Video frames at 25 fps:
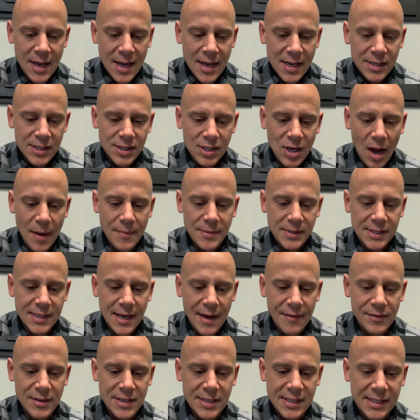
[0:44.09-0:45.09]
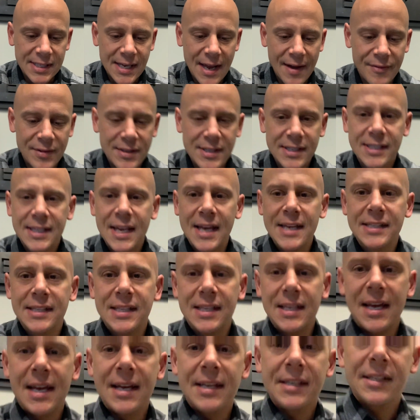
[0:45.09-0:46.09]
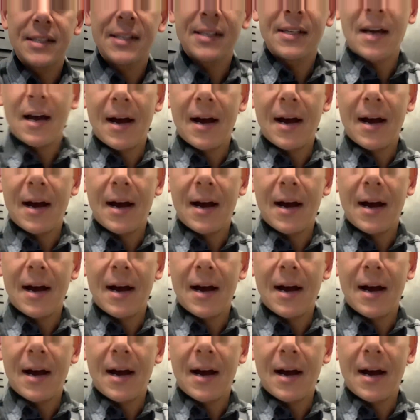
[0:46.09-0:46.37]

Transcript: Psalm 77 says this.